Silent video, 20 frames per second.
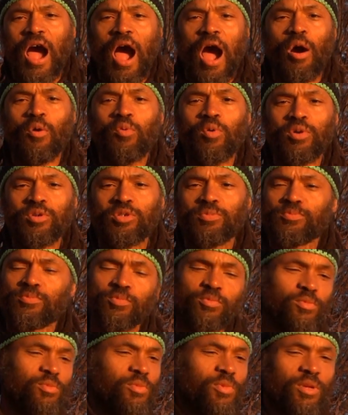I was,
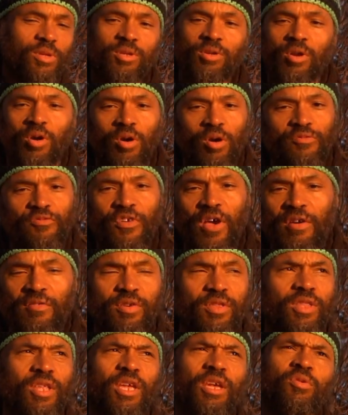if
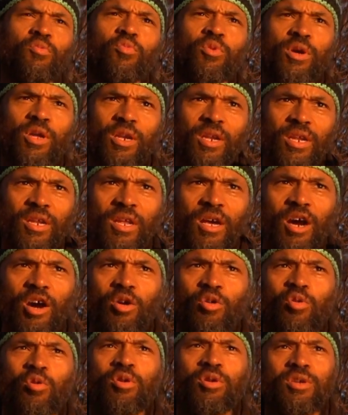everything went
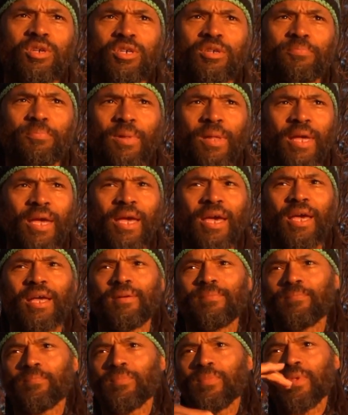according to
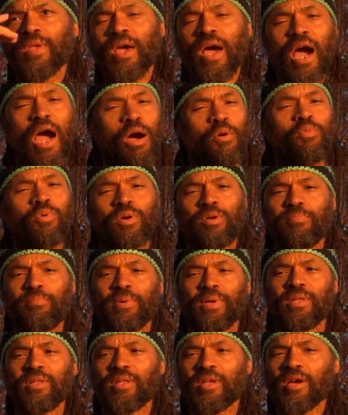plan, I would have
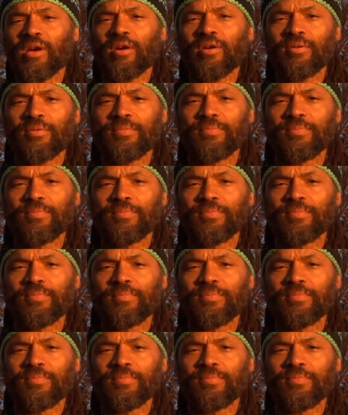been there.